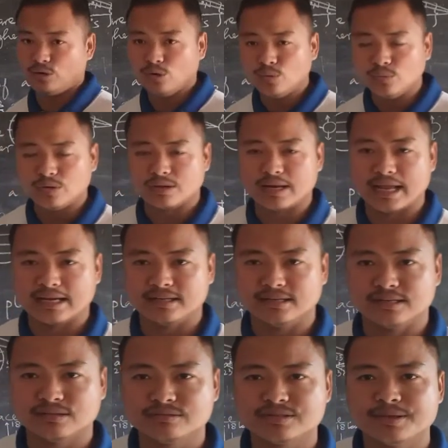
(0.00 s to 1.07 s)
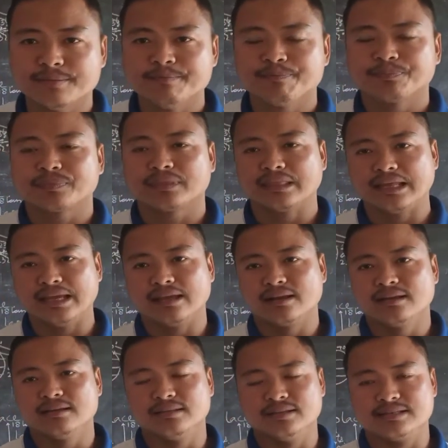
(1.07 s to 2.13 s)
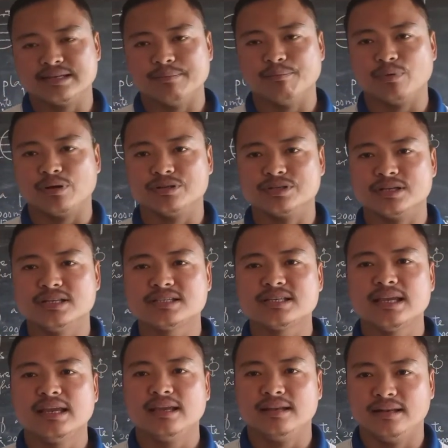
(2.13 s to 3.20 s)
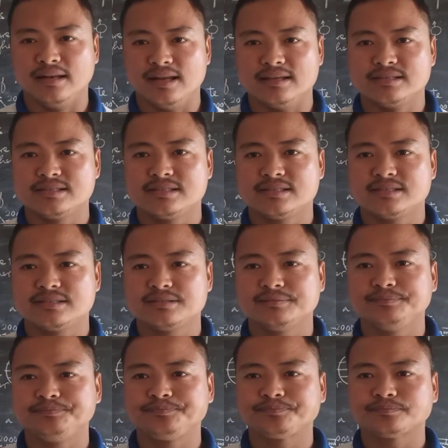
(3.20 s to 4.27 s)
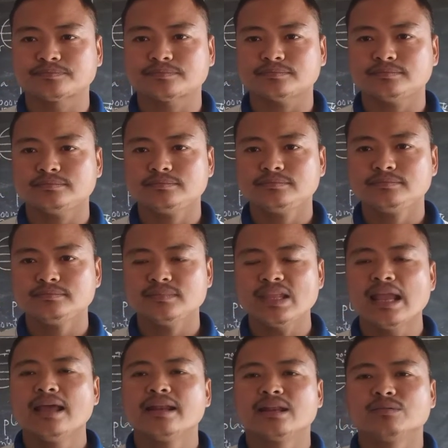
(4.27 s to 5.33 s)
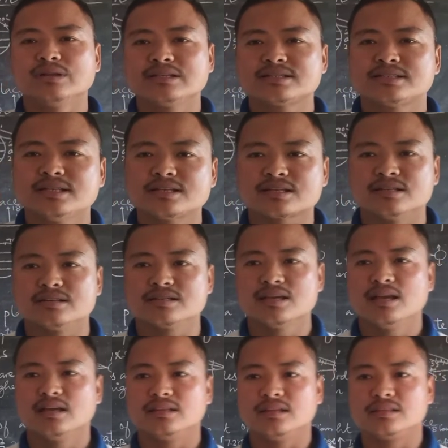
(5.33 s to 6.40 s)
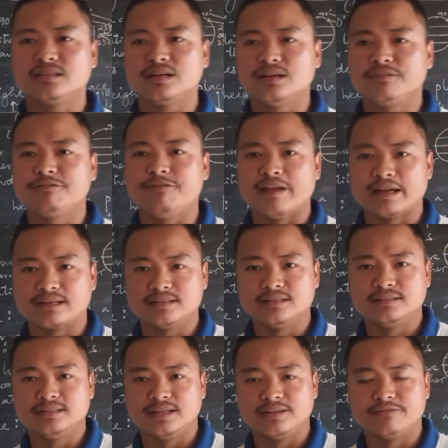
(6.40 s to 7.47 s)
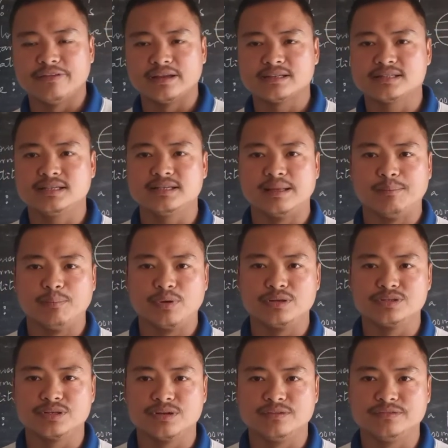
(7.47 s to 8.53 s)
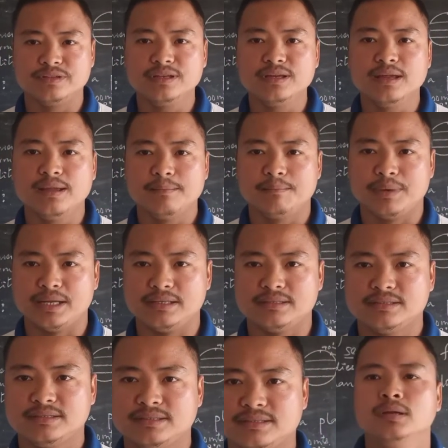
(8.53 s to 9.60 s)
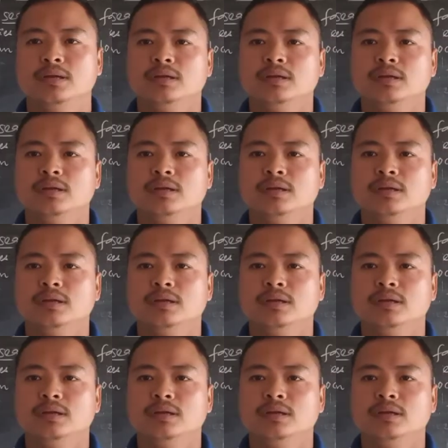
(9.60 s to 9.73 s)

lower latitudes, there the temperature is less. Now let's discuss the third factor that affects the temperature of the place.